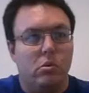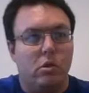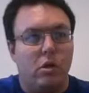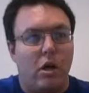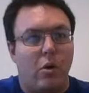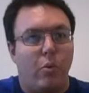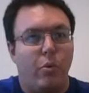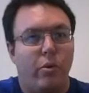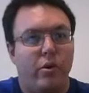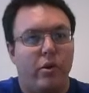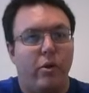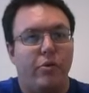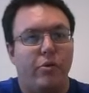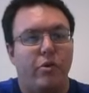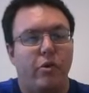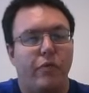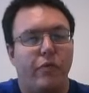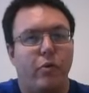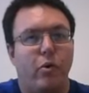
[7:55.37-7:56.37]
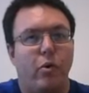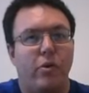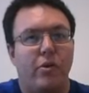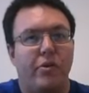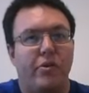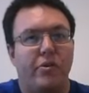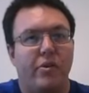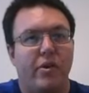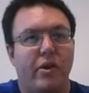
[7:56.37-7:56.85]
I would go so far
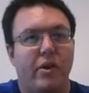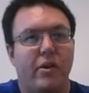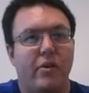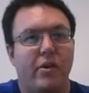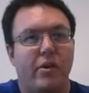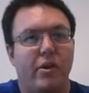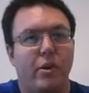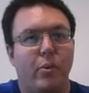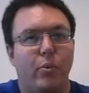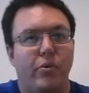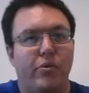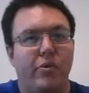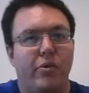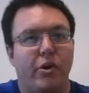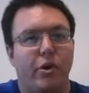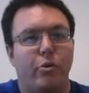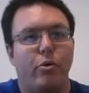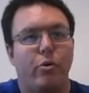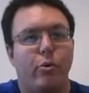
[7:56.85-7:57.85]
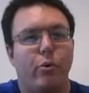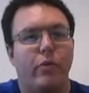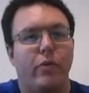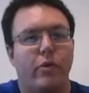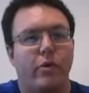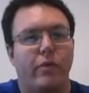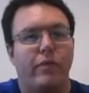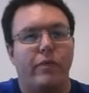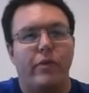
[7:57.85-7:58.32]
to say that he was a hero of
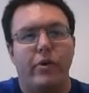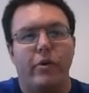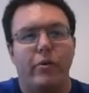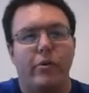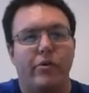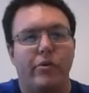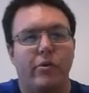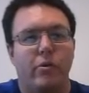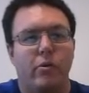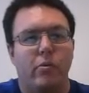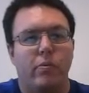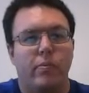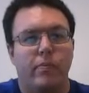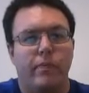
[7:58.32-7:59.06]
the Confederacy.